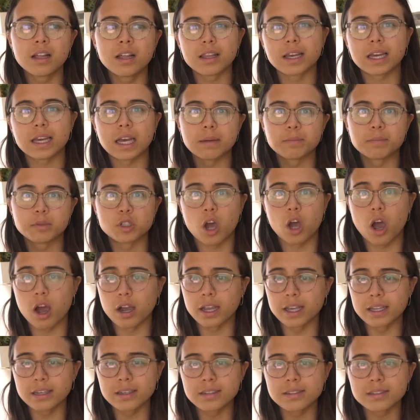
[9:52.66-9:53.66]
like I'm
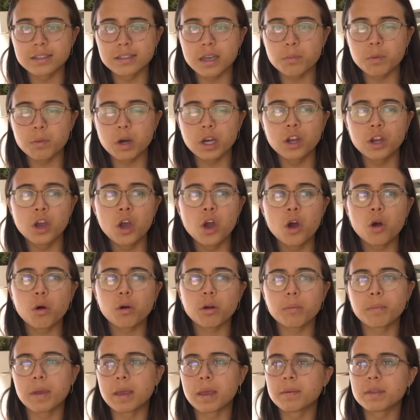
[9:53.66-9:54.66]
talking to someone,
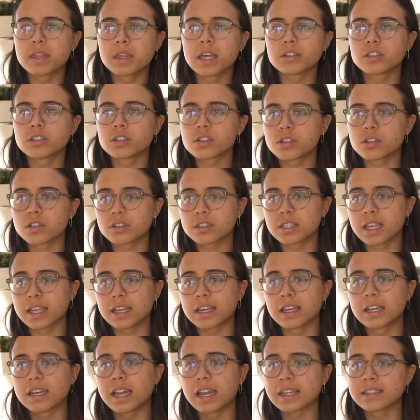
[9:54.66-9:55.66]
or maybe that just looks like
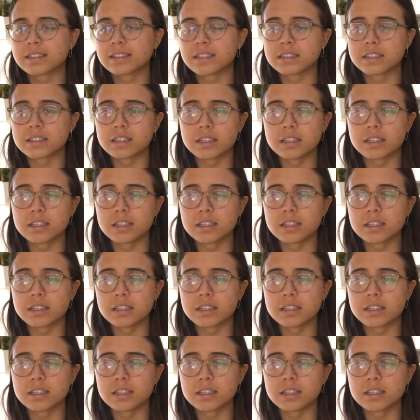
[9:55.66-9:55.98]
connecting